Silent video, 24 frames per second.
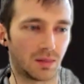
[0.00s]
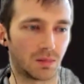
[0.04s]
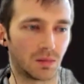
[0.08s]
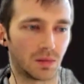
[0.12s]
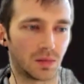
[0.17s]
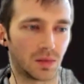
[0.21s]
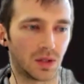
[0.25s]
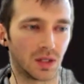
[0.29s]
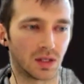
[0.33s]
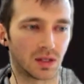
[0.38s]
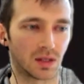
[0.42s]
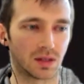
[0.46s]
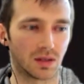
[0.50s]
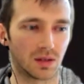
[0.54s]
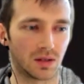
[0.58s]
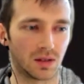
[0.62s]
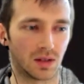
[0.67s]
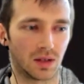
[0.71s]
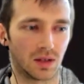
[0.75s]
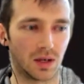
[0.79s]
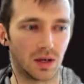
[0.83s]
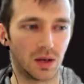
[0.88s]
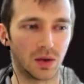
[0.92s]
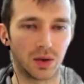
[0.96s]
this
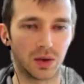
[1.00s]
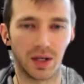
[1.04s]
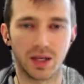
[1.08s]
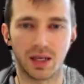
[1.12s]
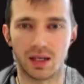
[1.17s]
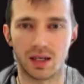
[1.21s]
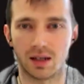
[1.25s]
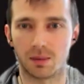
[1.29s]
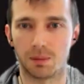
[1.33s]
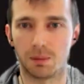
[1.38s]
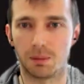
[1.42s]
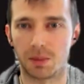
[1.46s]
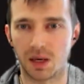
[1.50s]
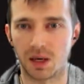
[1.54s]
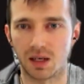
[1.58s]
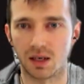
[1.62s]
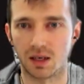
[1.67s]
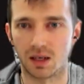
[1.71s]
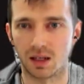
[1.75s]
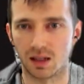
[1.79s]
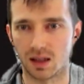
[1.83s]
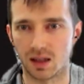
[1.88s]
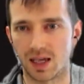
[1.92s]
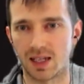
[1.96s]
annoying
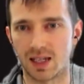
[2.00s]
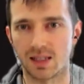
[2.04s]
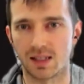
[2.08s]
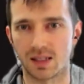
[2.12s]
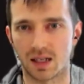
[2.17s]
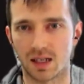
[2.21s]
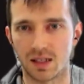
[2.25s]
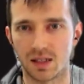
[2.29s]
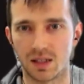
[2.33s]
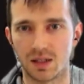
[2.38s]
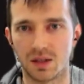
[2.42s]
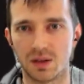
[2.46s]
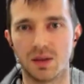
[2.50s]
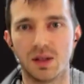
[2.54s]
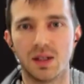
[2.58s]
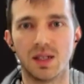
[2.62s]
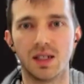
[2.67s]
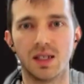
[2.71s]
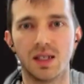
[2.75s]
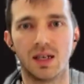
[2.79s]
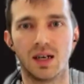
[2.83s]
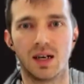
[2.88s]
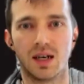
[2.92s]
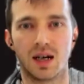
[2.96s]
bug lands on you,
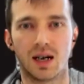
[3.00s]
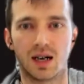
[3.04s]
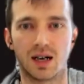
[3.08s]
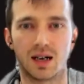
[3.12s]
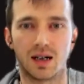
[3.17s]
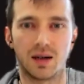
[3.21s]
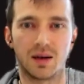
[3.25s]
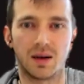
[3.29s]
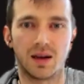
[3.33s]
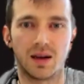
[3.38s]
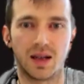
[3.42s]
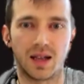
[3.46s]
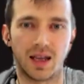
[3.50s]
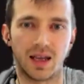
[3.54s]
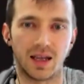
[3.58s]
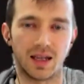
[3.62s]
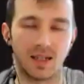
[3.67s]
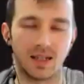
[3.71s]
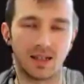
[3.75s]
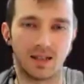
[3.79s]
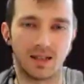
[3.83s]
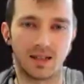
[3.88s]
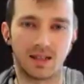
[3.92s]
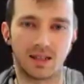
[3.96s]

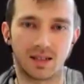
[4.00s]
and